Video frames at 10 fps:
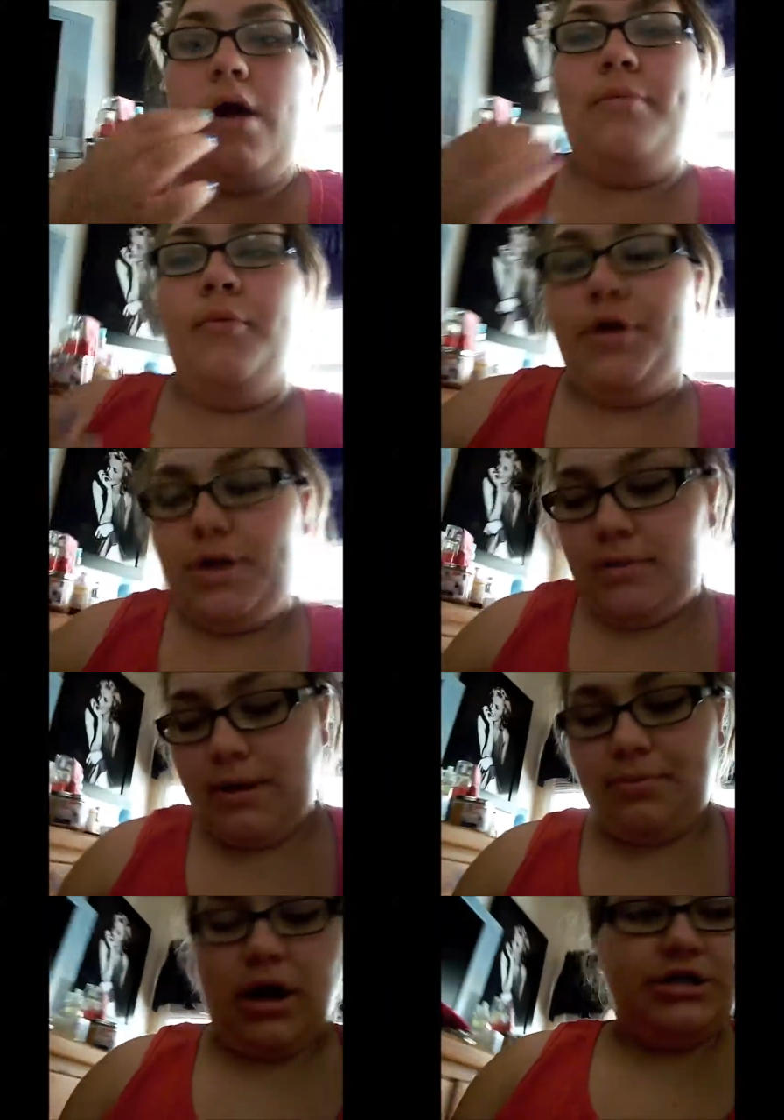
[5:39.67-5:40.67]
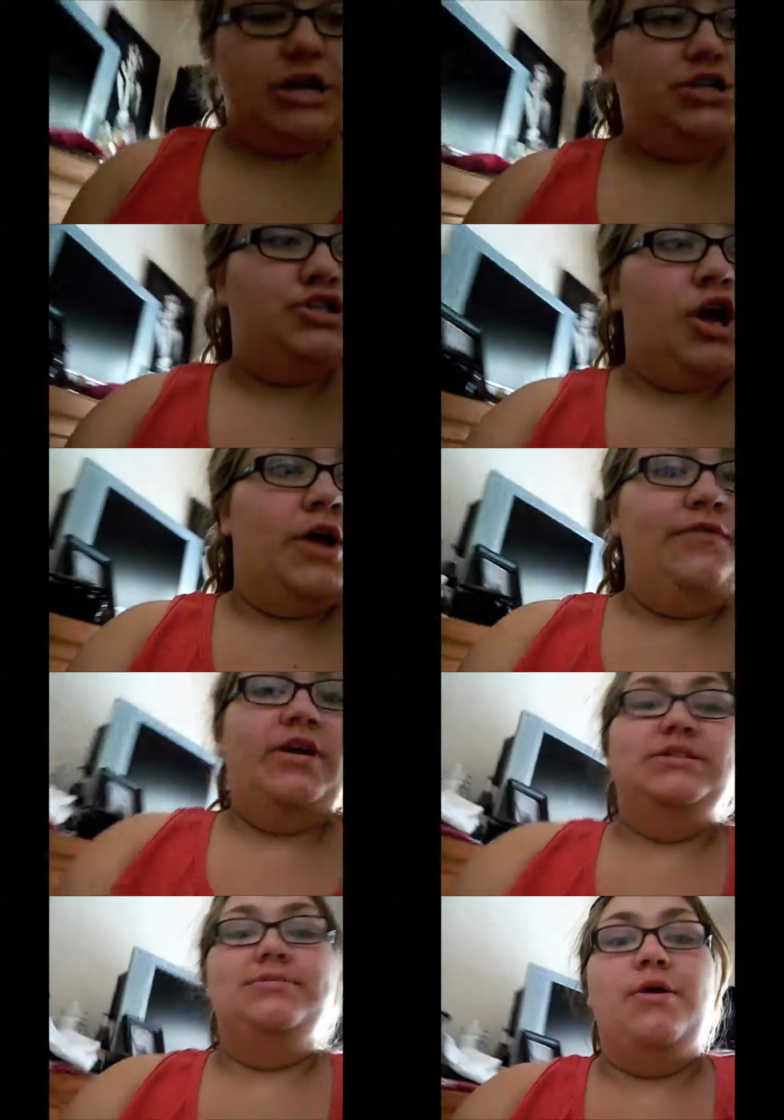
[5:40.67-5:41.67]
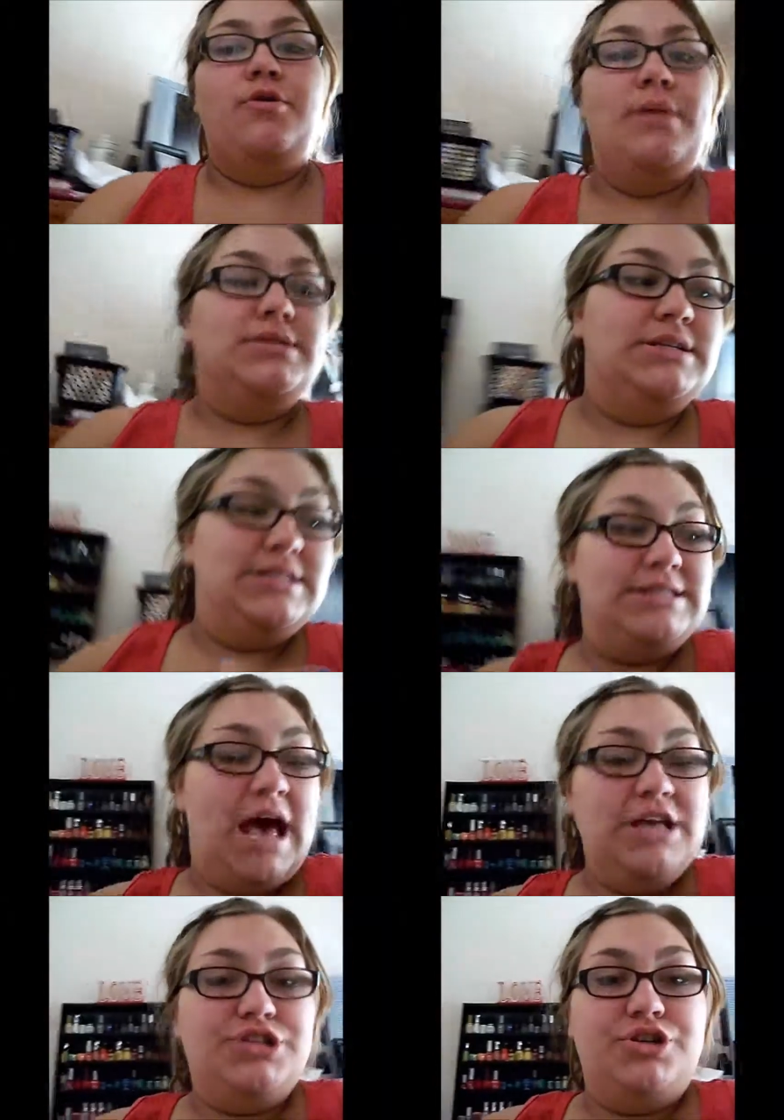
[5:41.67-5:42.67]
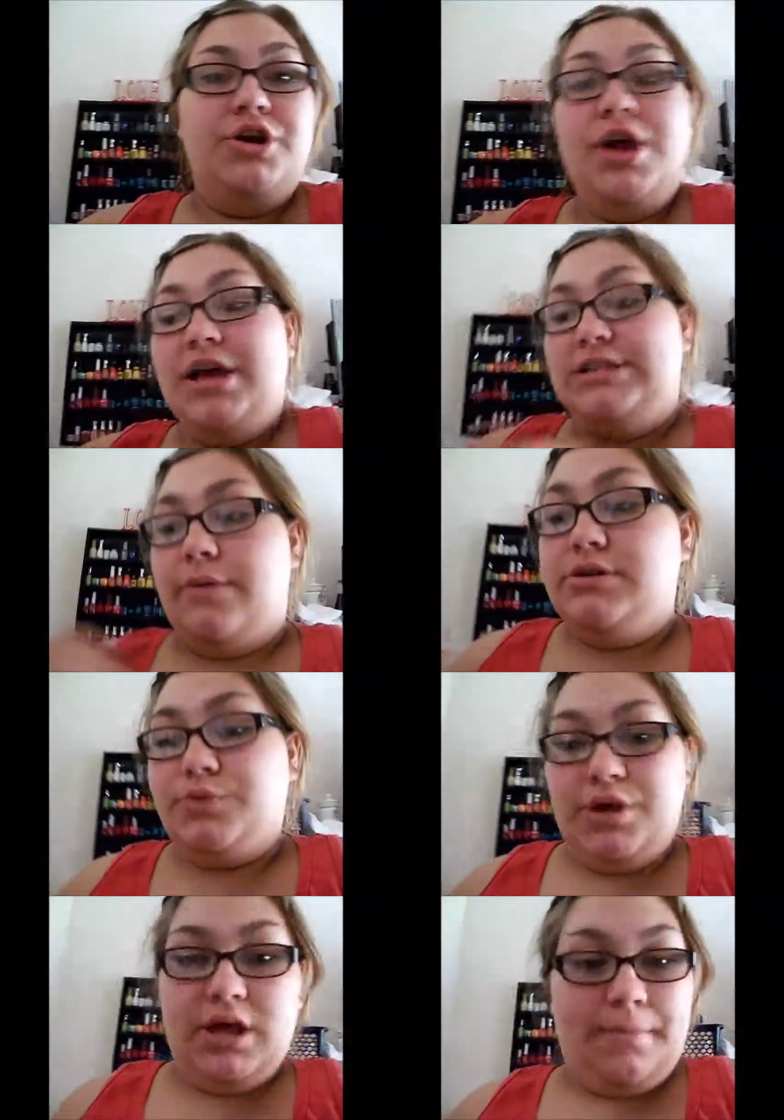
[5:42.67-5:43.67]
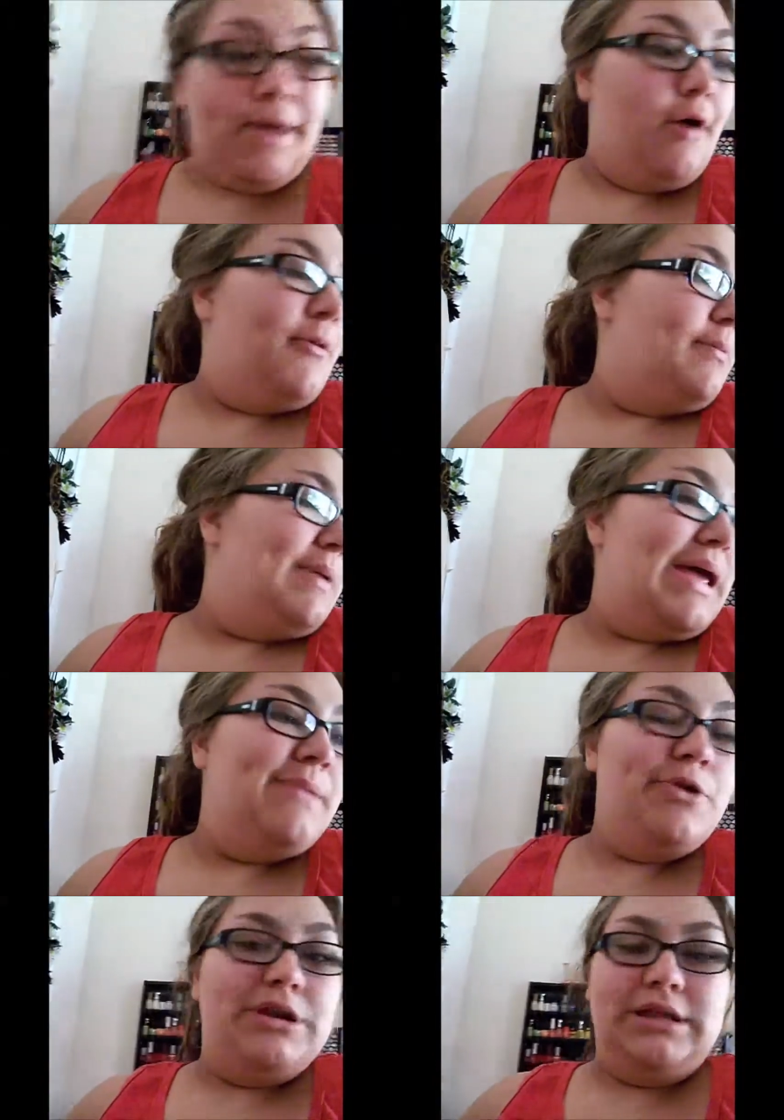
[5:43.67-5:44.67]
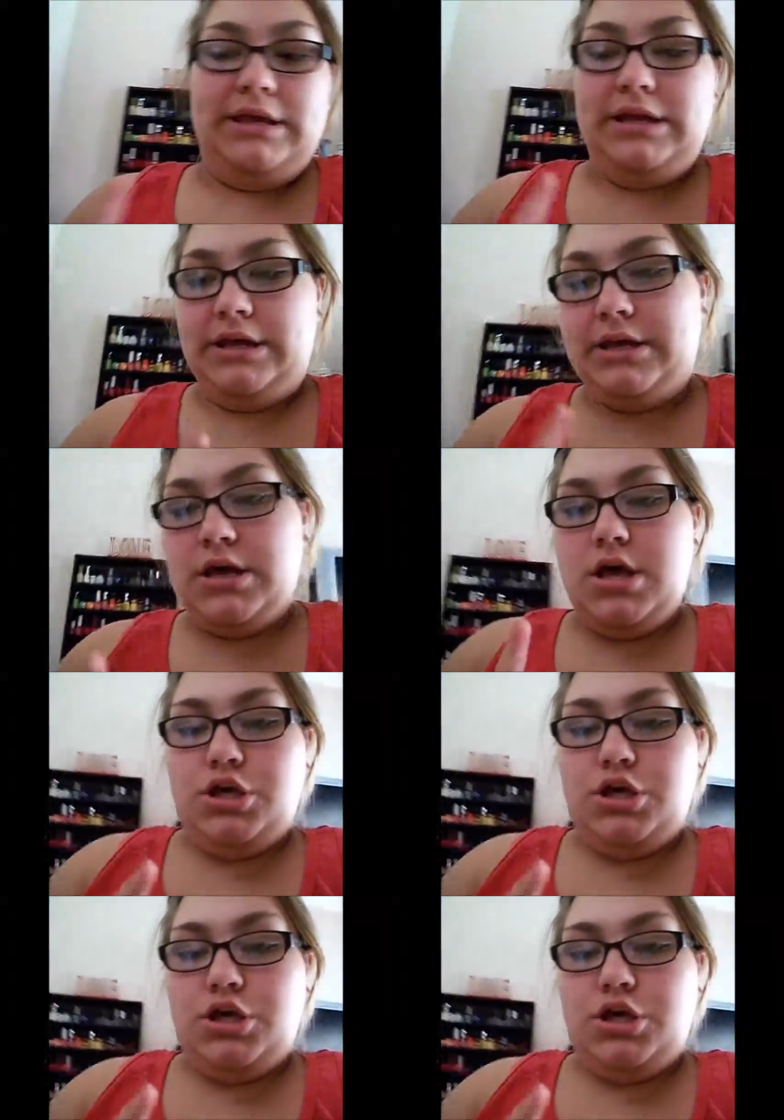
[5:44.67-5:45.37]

Oh, I've been working on my project. Sorry if you guys see my room. It's a disaster because I was working on my homework, but I am going to clean it.